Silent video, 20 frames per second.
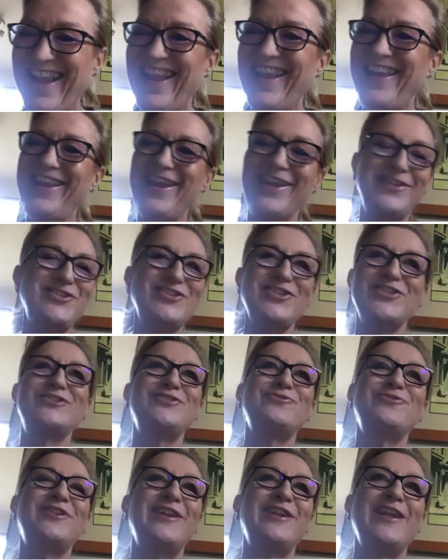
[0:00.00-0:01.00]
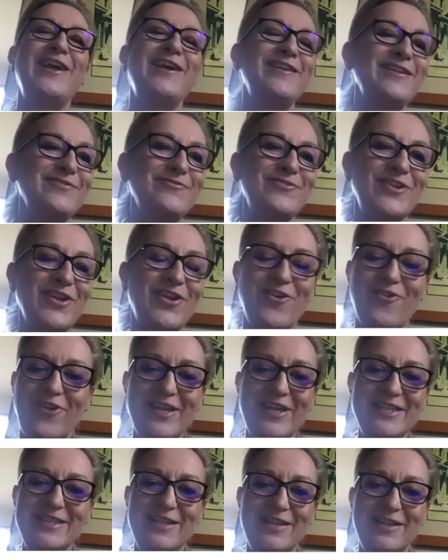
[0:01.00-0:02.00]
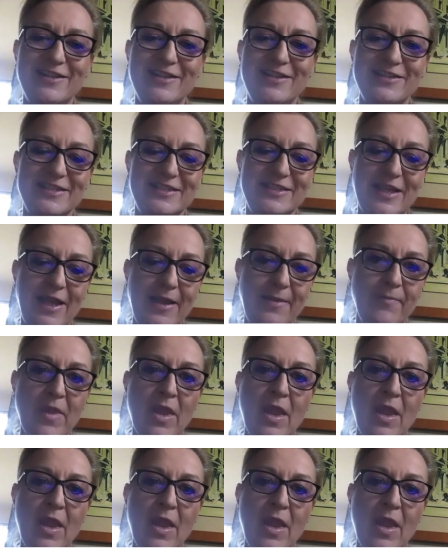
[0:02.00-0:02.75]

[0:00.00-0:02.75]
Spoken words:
yeah, just sort it out. What a crazy thing to say.